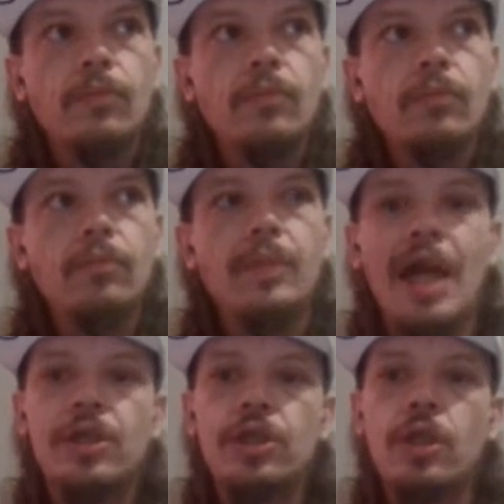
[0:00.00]
Not
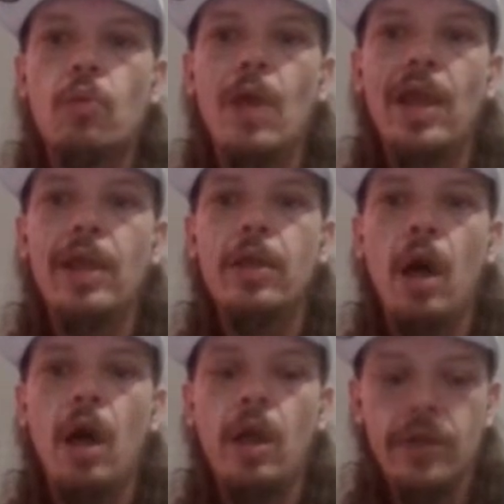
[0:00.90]
sure when uh,
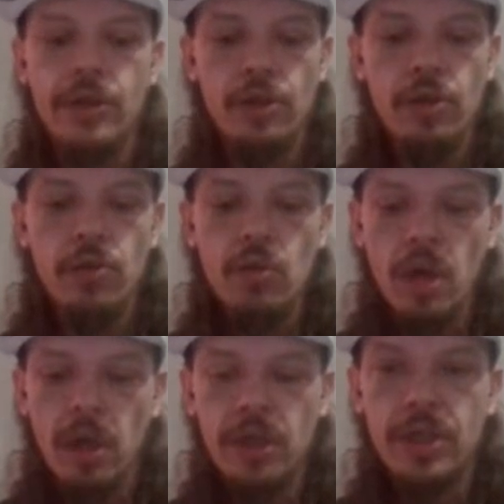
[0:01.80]
this new
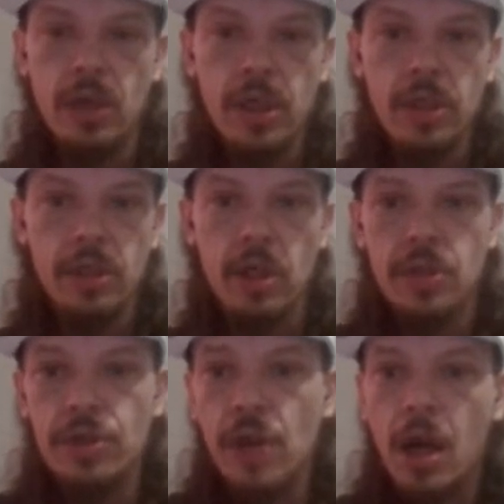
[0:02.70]
series is gonna
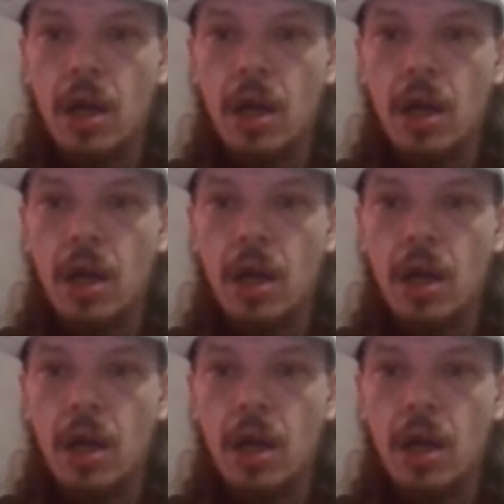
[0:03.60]
start